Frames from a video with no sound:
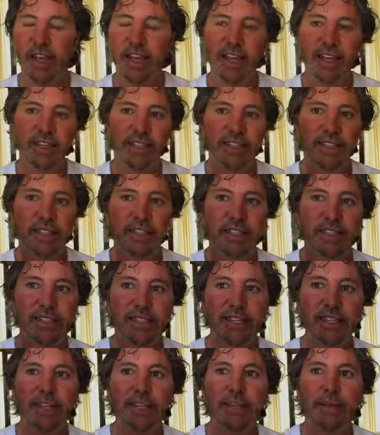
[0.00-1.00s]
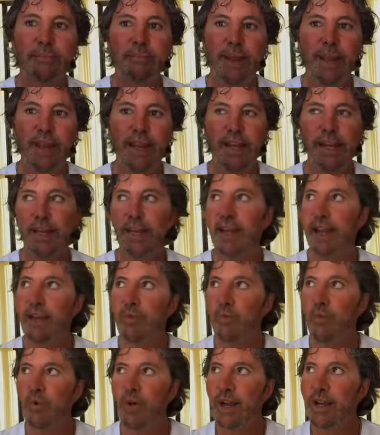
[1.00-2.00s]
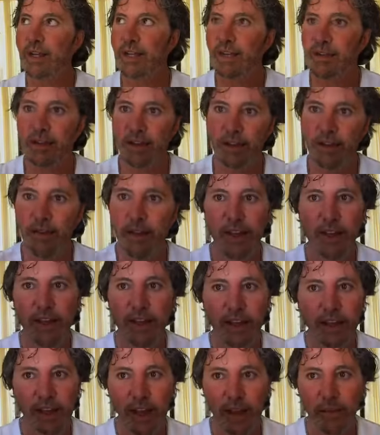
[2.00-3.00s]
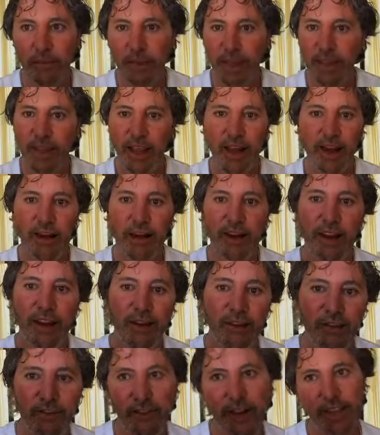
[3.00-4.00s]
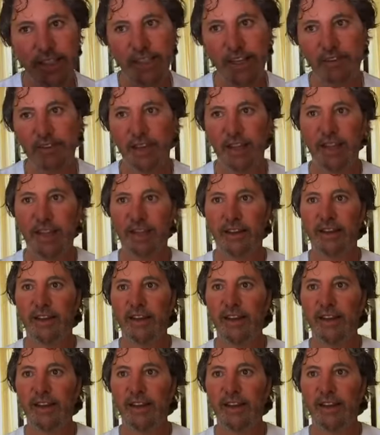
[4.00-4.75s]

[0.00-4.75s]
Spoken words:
and to see the pain and want to come in there and fix everything.